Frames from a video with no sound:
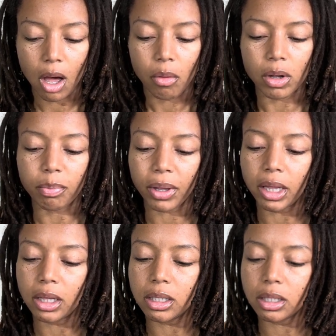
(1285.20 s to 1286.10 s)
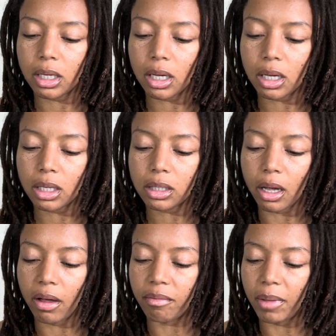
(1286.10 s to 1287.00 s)
We plant the seeds
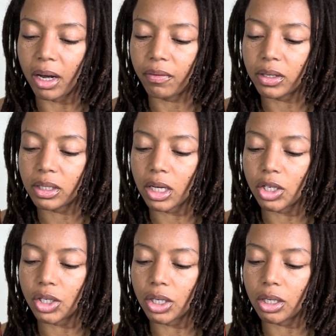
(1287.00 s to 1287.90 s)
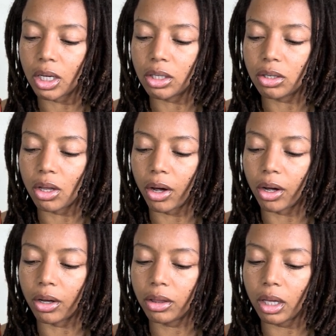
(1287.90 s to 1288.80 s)
of manifestation into the
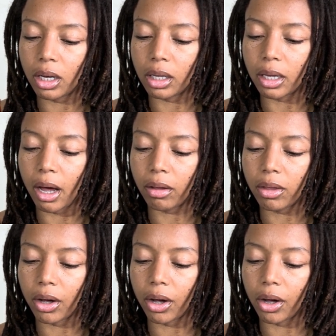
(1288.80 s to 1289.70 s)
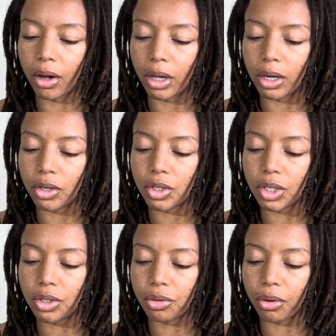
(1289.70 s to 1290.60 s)
earth and allow the energy
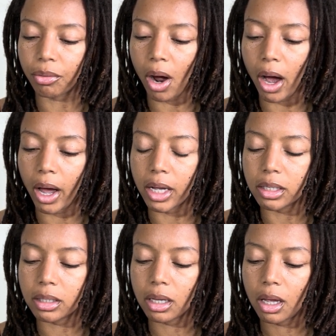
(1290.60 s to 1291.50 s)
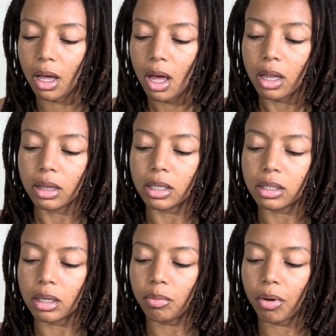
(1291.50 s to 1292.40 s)
to arise. The
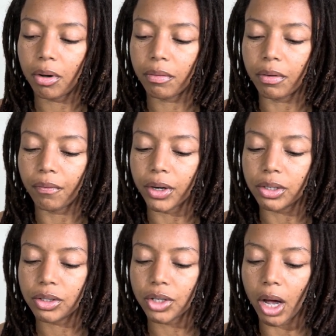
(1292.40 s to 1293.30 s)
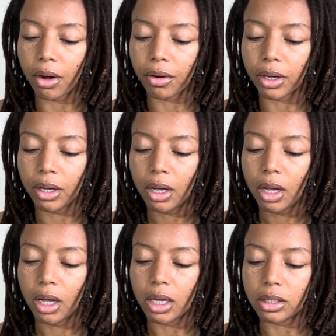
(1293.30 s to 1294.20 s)
symbol of the first chakra
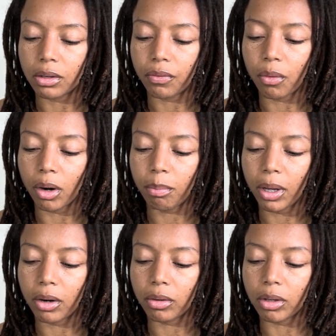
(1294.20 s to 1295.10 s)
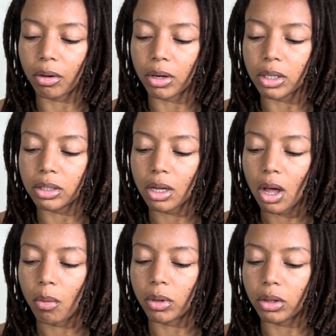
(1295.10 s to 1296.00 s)
is the 4-petal lotus
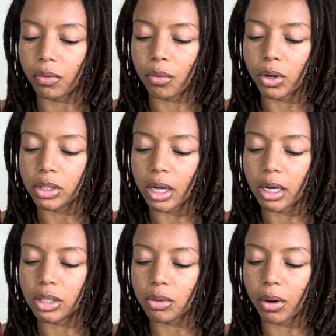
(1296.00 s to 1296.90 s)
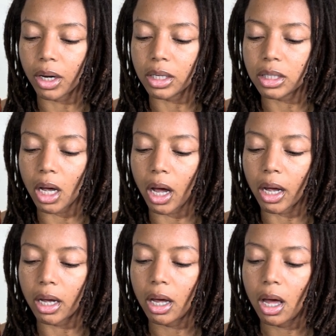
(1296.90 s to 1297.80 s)
with the 4-sided square
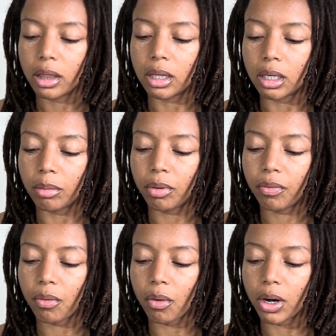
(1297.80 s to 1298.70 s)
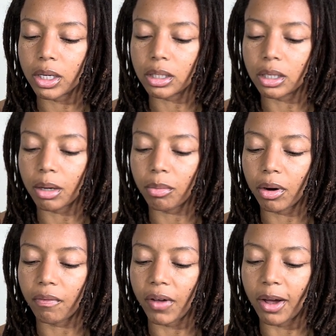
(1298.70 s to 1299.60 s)
inside. The number 4 is a number
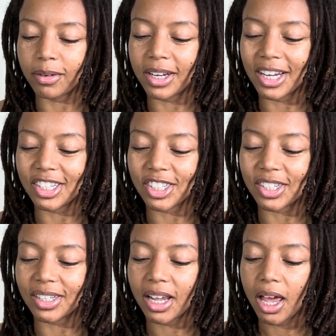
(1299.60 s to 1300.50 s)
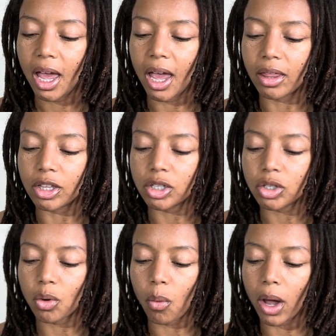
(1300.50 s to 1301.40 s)
of foundation, and the
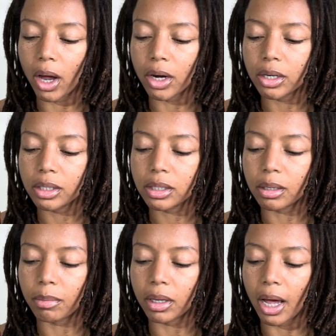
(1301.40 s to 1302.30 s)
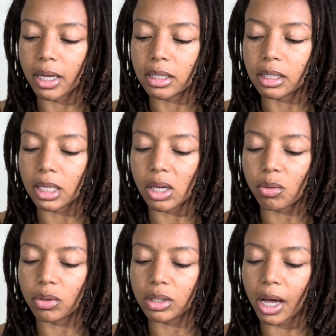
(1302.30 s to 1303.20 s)
square symbolizes
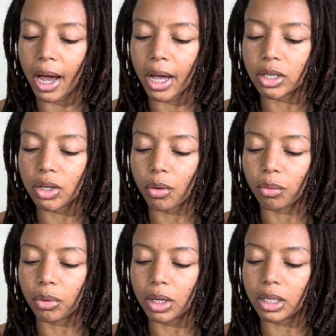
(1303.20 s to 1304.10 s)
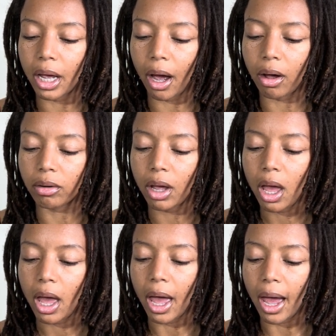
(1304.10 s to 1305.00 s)
equal sides rooting down
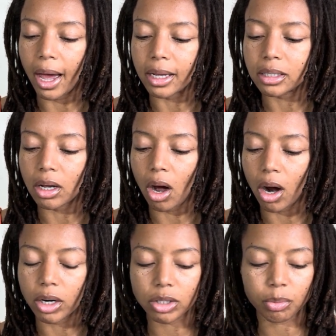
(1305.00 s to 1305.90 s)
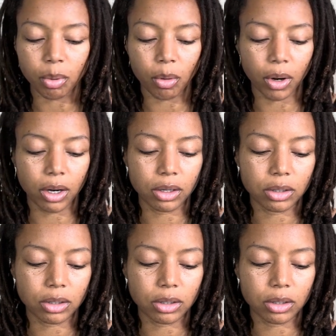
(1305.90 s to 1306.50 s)
as our support.